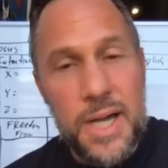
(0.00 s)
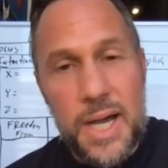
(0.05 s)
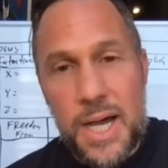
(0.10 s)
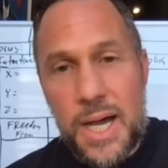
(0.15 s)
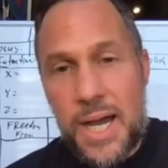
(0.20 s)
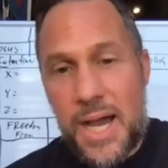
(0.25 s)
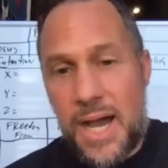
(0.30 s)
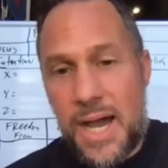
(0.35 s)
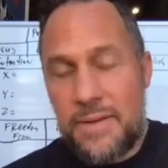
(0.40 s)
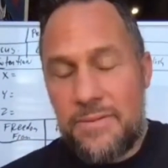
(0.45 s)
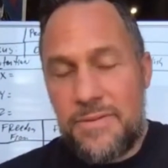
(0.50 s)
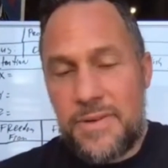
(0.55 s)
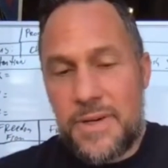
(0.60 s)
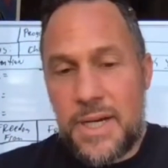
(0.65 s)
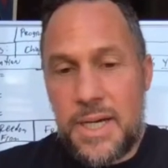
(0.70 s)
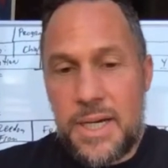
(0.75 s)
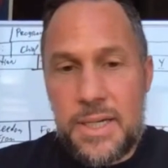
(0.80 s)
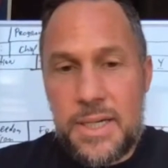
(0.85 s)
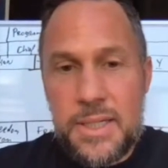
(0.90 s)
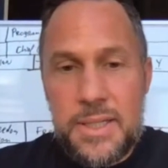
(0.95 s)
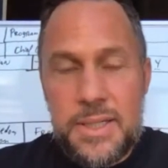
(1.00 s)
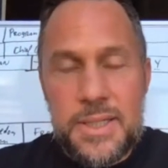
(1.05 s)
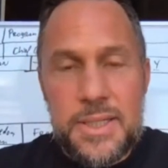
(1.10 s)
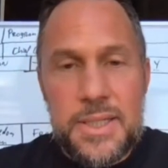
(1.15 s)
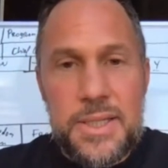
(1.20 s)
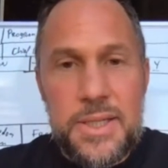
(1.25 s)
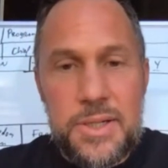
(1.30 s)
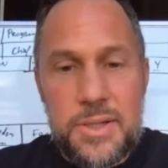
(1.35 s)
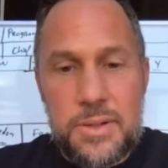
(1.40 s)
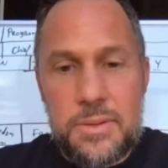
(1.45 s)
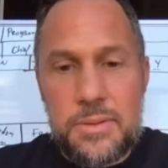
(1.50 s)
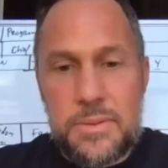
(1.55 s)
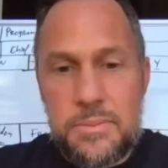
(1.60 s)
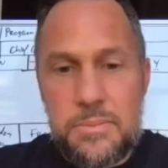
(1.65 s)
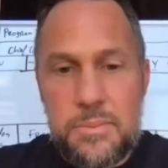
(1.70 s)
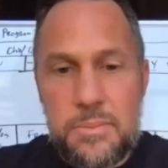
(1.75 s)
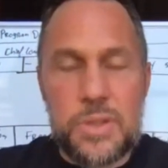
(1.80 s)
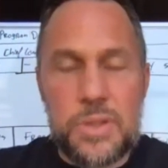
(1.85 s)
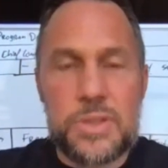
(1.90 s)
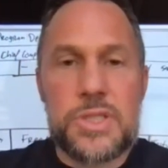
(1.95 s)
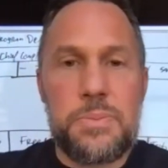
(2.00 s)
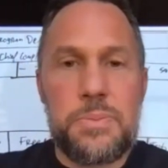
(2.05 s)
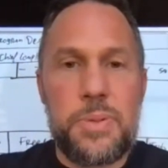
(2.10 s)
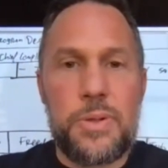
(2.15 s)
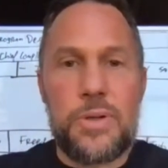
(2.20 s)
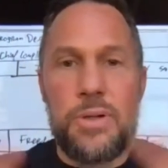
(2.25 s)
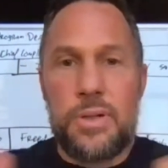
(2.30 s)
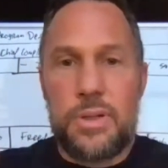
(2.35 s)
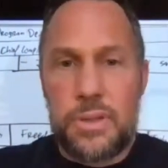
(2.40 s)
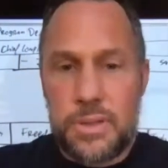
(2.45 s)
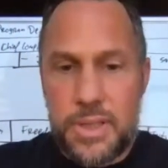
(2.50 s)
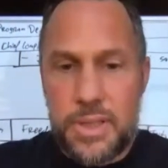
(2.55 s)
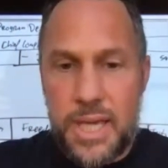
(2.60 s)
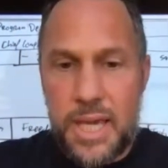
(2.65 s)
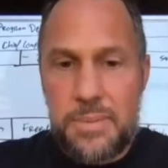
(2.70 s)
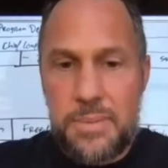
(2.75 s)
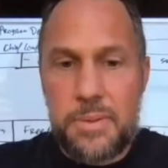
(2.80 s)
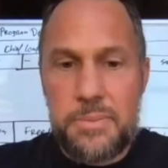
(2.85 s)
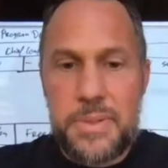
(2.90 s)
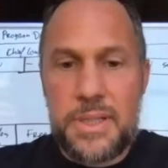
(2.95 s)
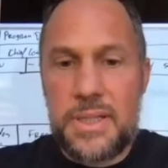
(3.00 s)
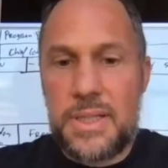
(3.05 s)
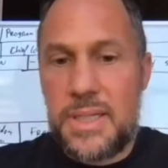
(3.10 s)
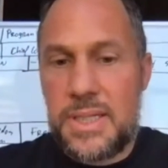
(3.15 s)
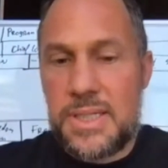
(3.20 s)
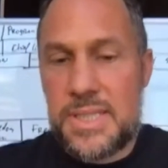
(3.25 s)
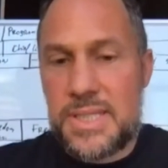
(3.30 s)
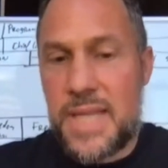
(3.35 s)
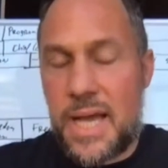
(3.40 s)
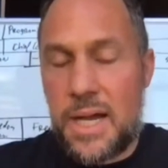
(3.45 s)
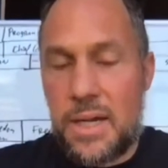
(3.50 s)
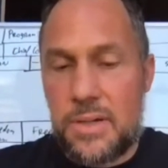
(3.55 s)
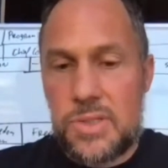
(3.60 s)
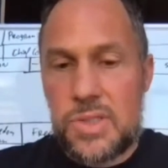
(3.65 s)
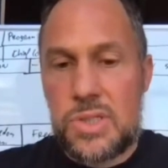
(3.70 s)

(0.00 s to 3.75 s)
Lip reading: have, multiple capabilities now.